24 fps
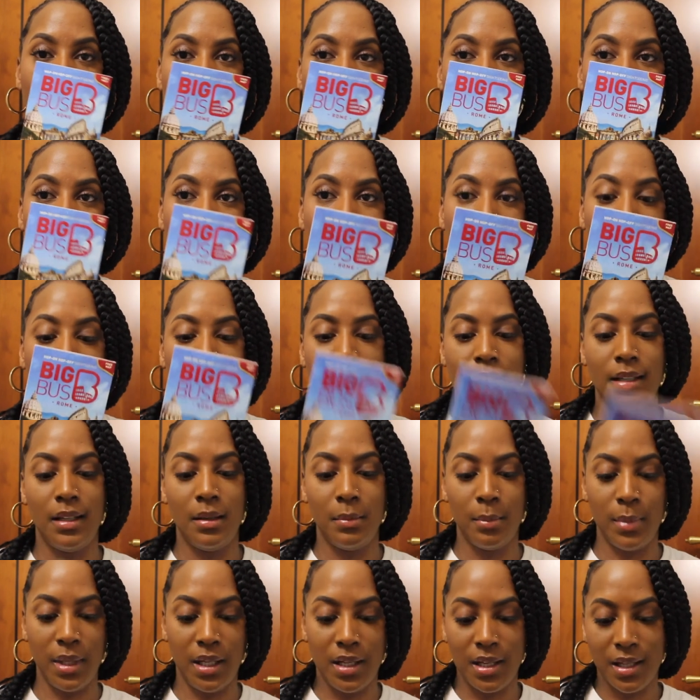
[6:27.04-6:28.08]
is
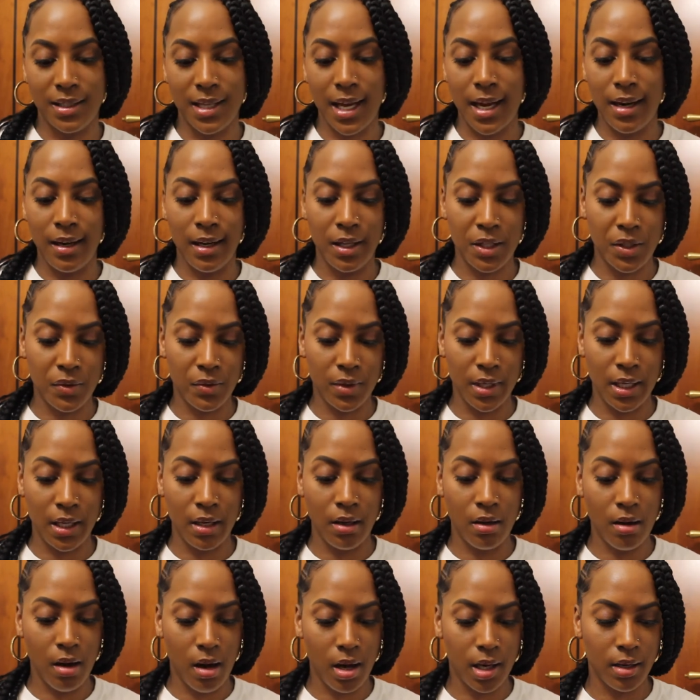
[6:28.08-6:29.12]
amazing because I literally
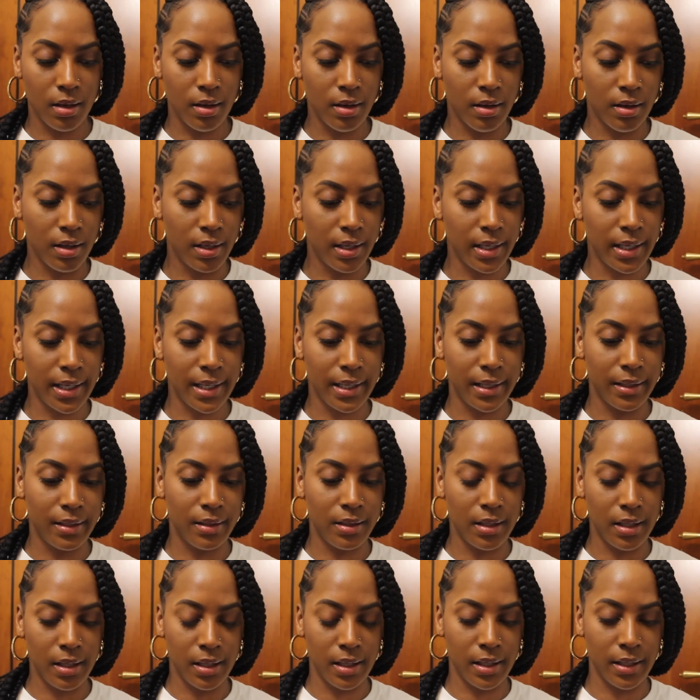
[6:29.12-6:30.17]
got on
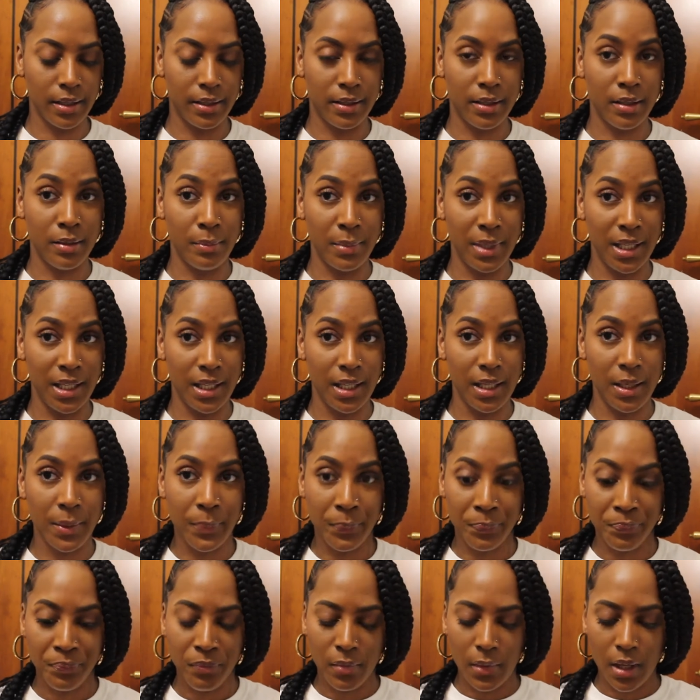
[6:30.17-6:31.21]
at
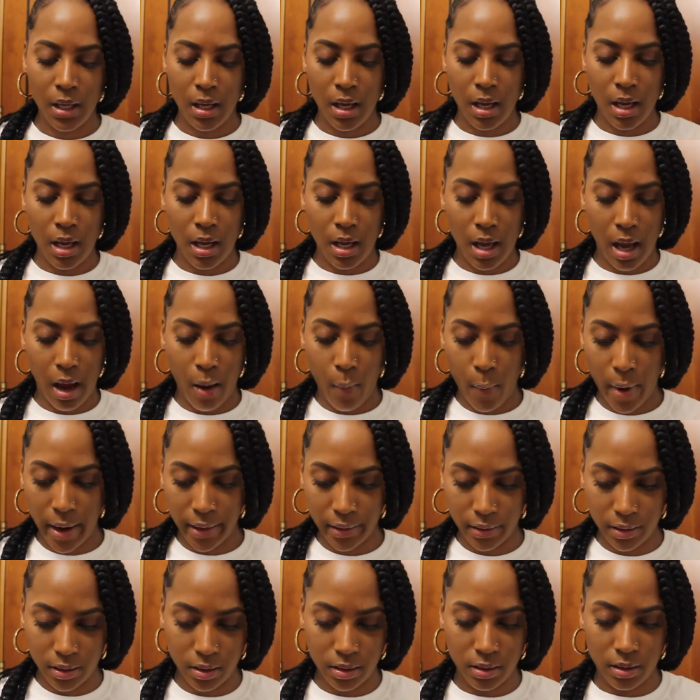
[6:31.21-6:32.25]
Termini. I
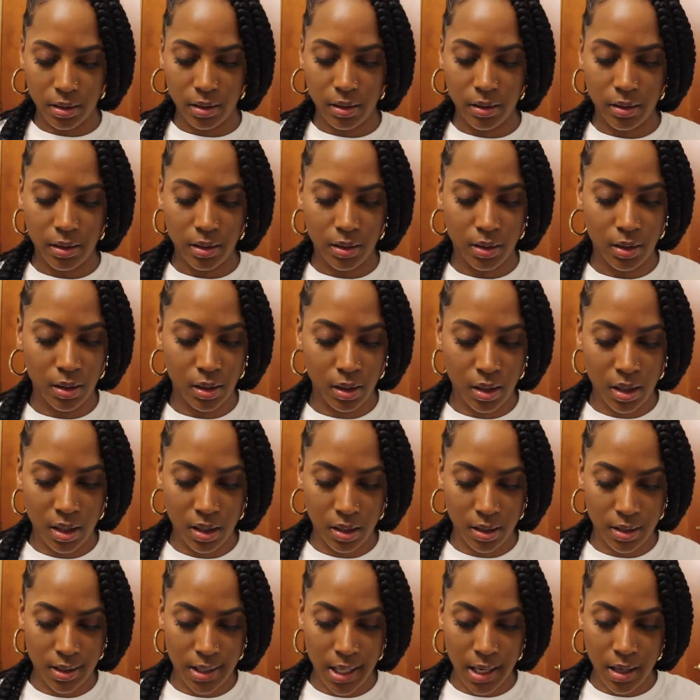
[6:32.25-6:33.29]
went to the
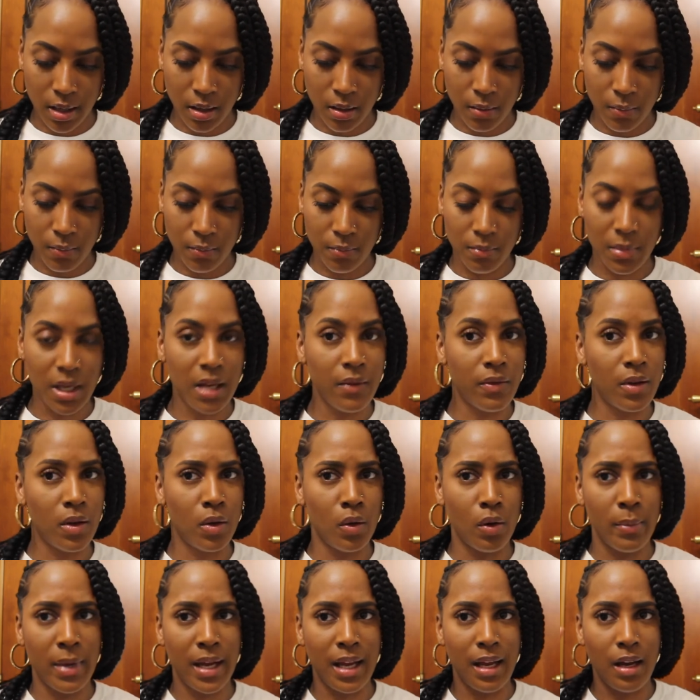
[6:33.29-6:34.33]
Colosseum, even
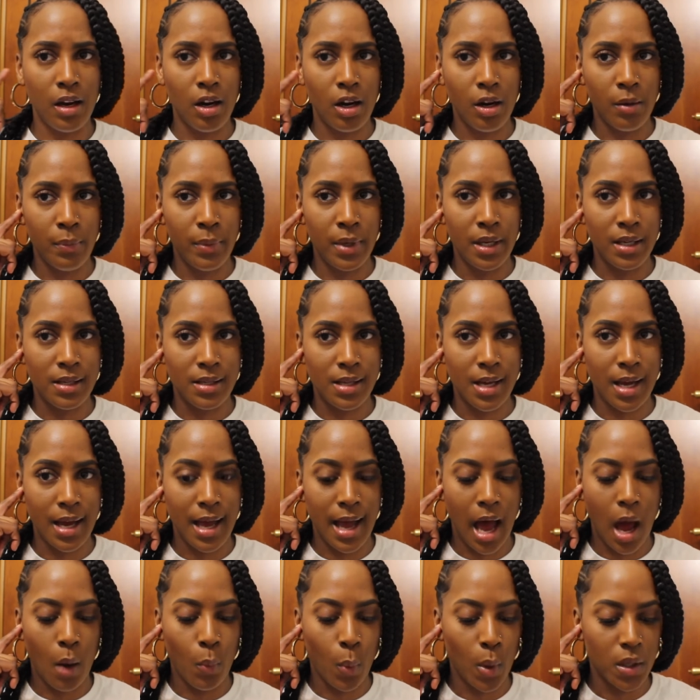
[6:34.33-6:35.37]
though my earpiece I
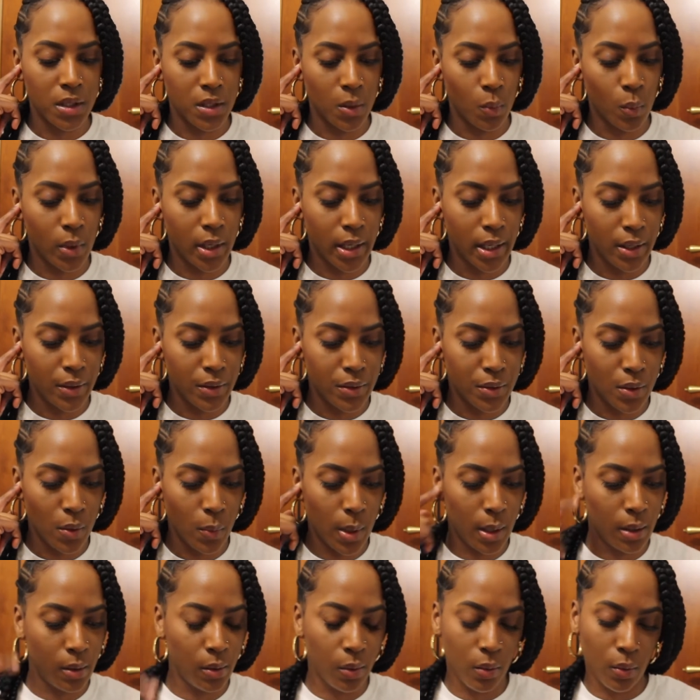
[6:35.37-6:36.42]
had wasn't working so
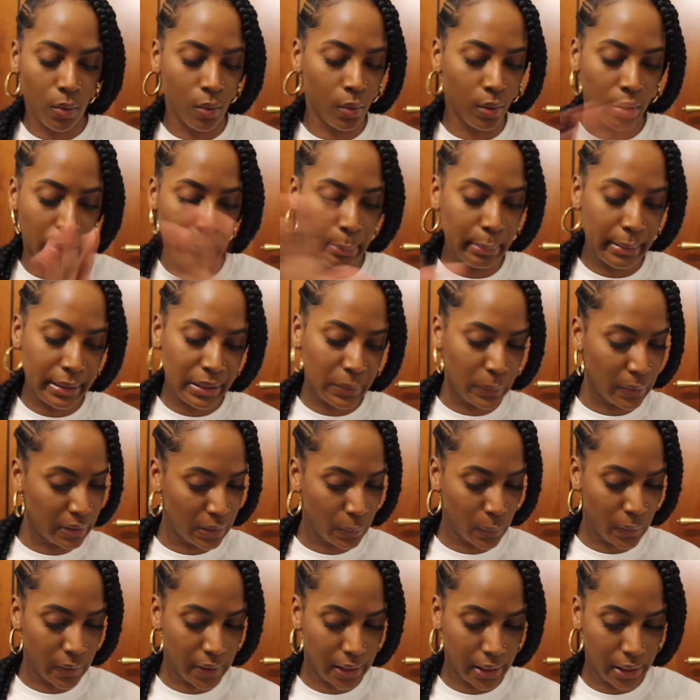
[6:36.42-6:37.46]
well, or the bus
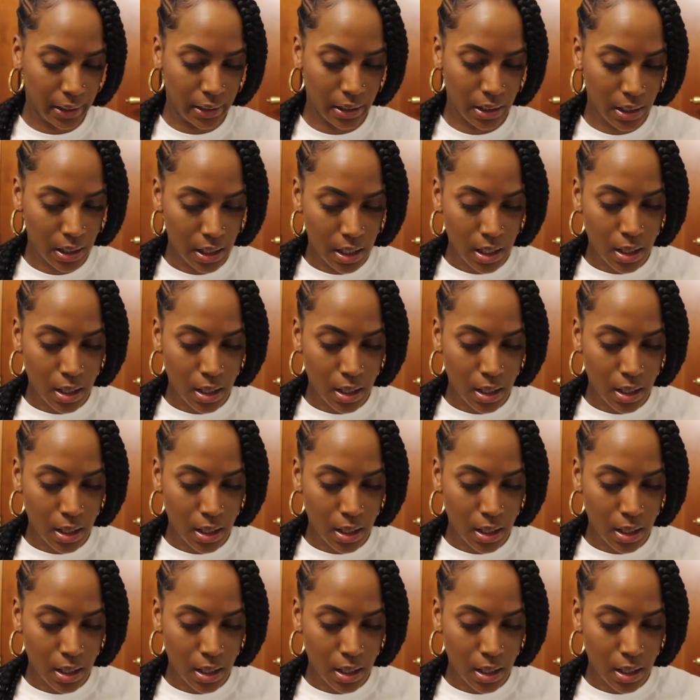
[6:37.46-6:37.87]
wasn't working.